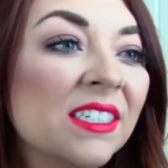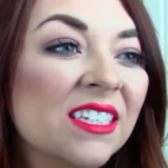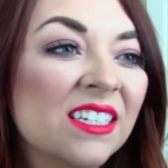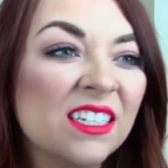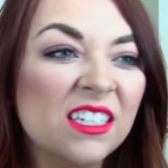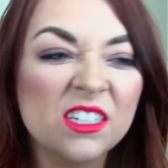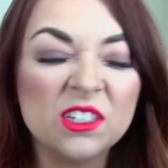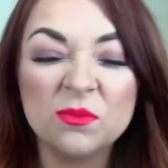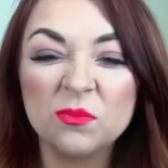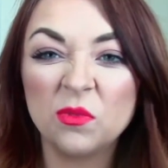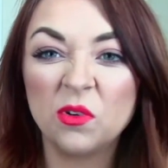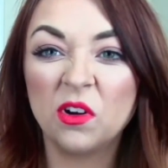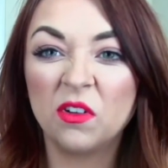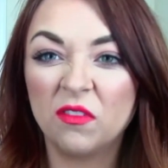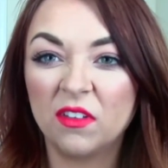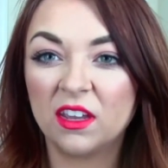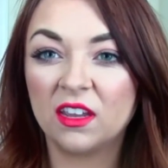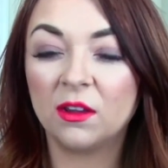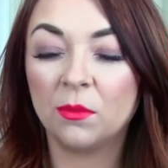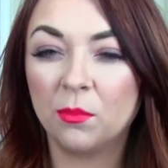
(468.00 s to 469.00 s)
So this is more
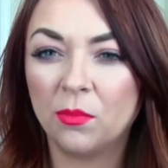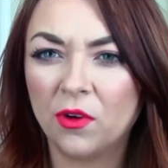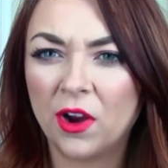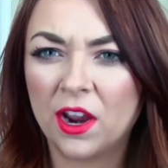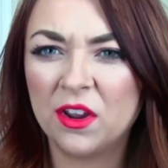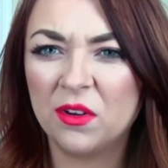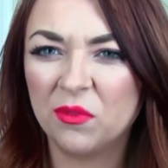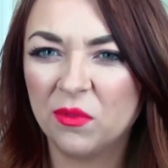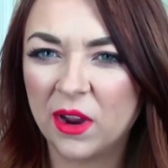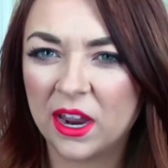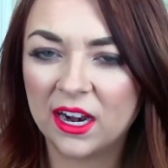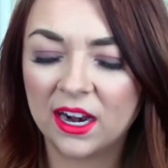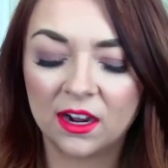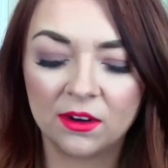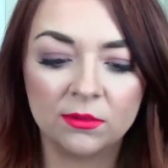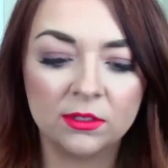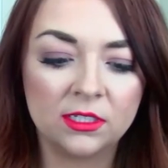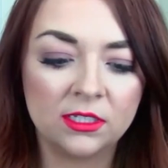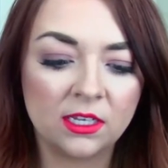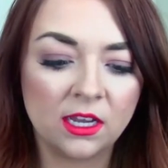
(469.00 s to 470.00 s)
of like a bright red,
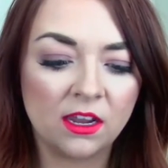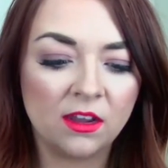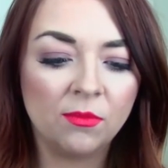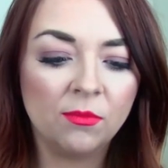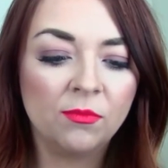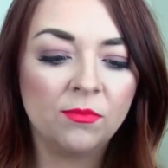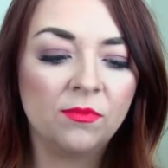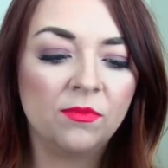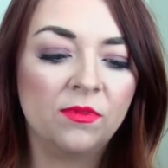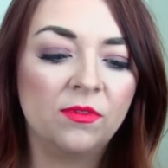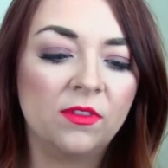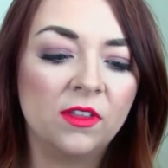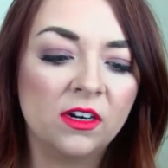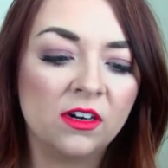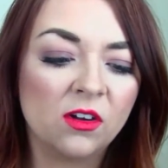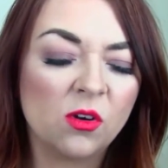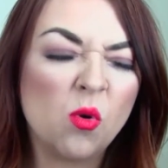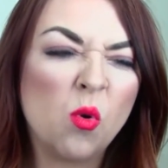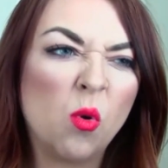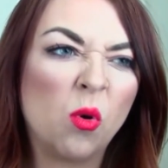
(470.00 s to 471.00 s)
I would say,
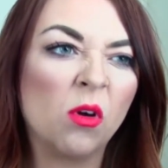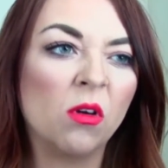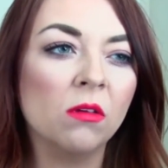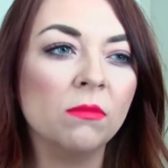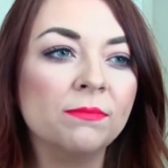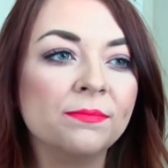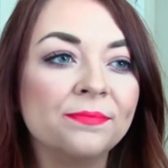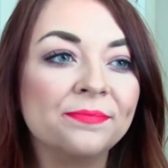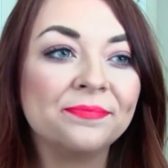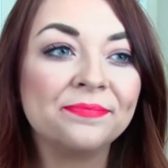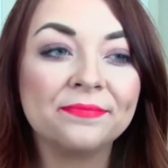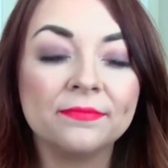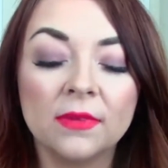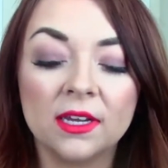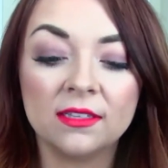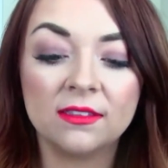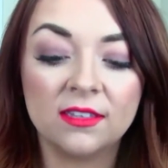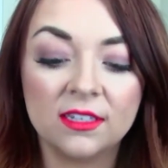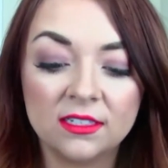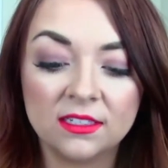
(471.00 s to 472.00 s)
than a coral.
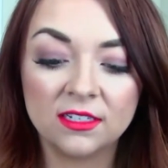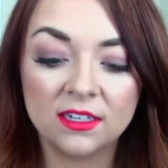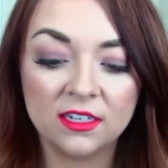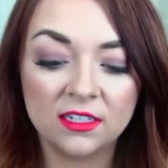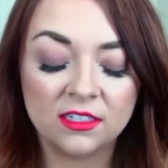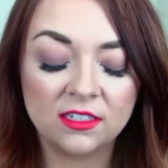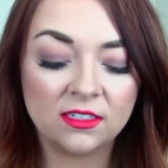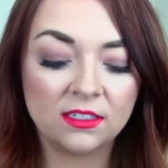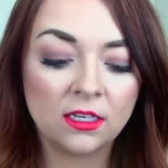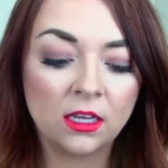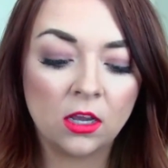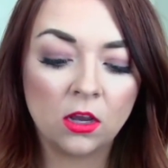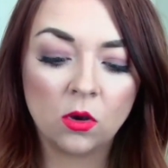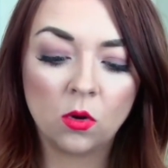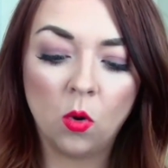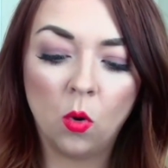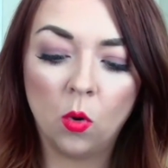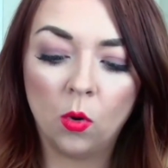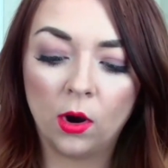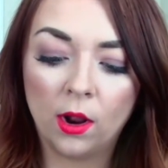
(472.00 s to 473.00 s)
But this is
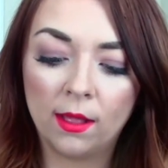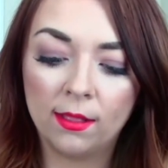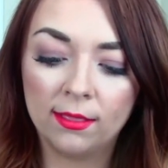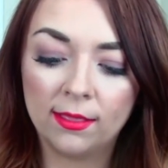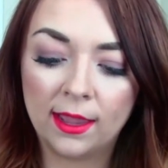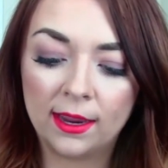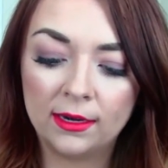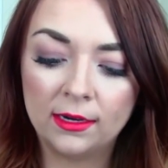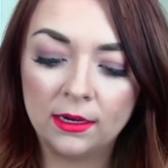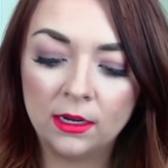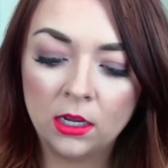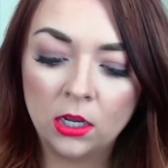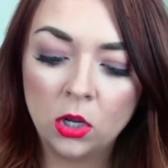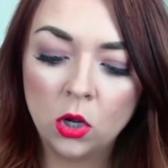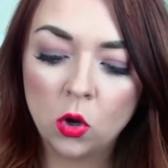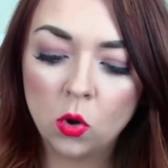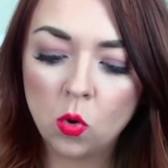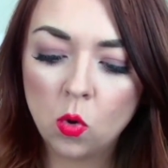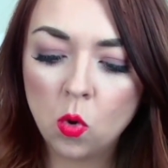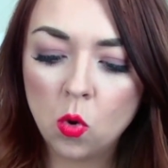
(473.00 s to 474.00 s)
Coraline.
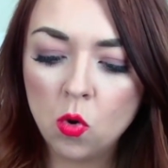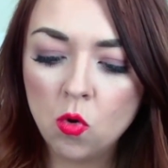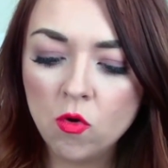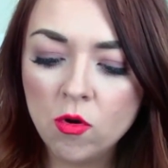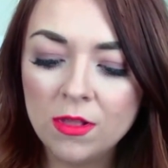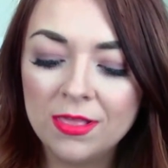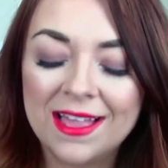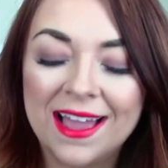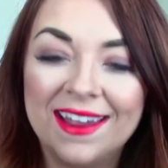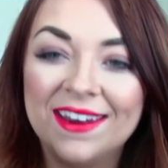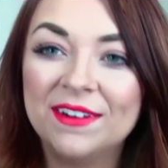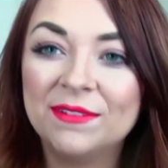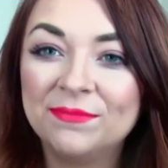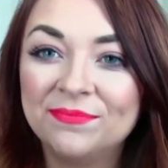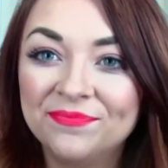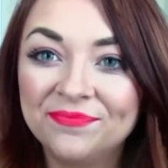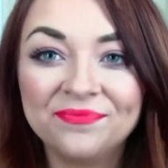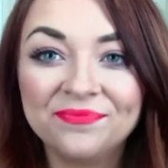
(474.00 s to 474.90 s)
Coraline.